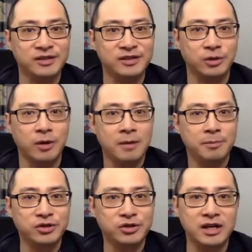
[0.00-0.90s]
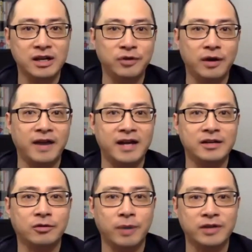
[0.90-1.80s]
So make sure if you have any
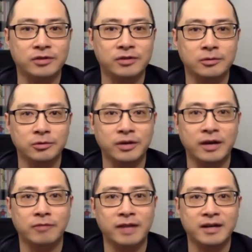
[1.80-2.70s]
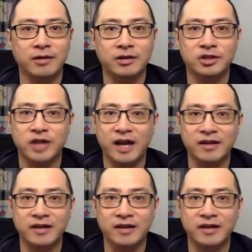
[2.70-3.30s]
question, you can write down on the chat.